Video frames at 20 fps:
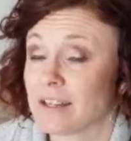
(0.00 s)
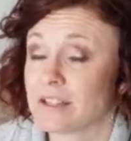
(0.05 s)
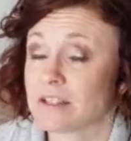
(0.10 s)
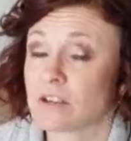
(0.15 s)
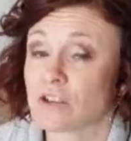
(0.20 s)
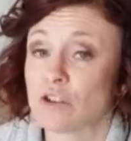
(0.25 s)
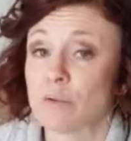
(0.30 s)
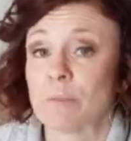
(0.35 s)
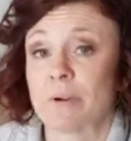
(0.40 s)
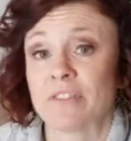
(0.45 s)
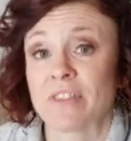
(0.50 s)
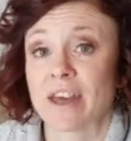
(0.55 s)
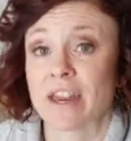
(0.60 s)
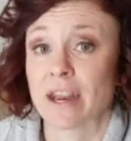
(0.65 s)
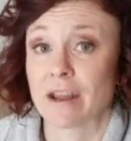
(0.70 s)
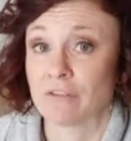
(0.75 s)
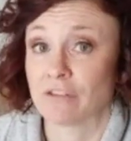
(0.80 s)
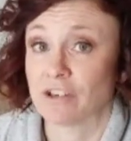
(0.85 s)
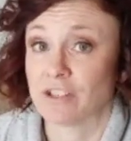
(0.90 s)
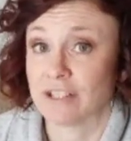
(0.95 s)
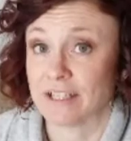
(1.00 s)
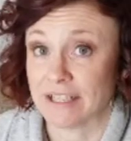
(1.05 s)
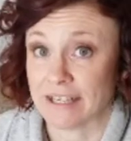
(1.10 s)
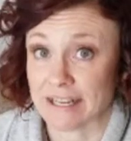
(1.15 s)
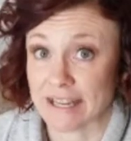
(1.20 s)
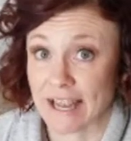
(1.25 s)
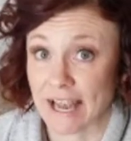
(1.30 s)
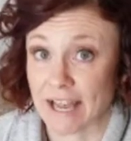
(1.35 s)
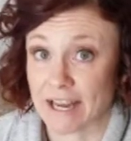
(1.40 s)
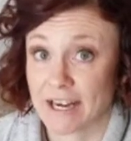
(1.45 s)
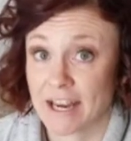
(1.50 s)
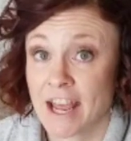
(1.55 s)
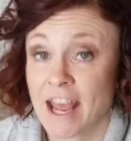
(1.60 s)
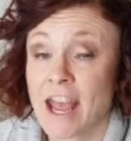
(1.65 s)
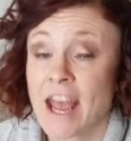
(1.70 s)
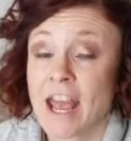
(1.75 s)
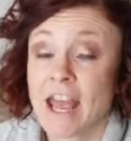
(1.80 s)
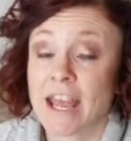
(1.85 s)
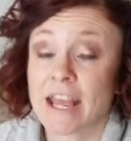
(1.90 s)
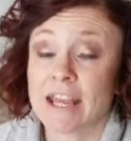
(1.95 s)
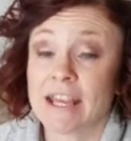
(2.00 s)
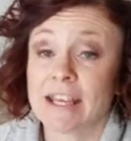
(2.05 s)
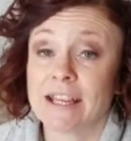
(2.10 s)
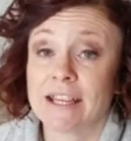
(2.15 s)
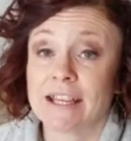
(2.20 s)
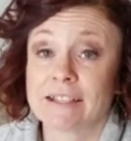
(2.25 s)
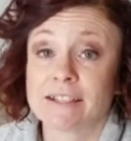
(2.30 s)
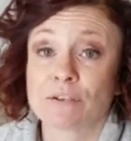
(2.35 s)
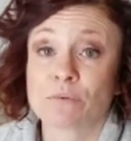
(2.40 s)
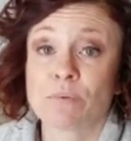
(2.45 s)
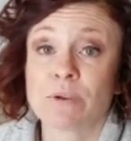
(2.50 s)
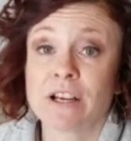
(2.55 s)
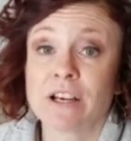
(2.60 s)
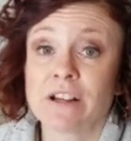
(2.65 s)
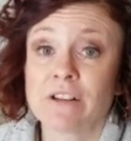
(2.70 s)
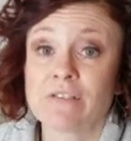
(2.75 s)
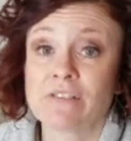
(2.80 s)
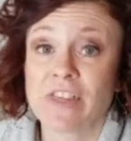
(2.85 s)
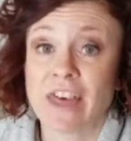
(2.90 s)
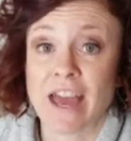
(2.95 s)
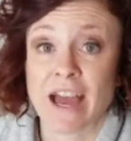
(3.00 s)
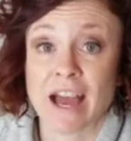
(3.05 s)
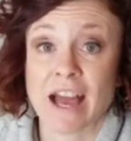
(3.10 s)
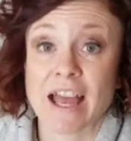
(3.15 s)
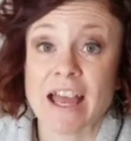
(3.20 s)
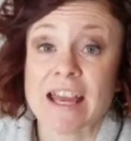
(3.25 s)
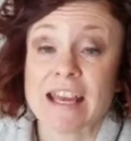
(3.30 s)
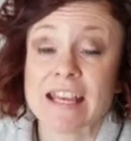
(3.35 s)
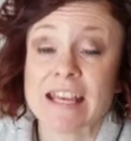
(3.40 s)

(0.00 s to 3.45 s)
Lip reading: until you put that effort in again. It gets rid of that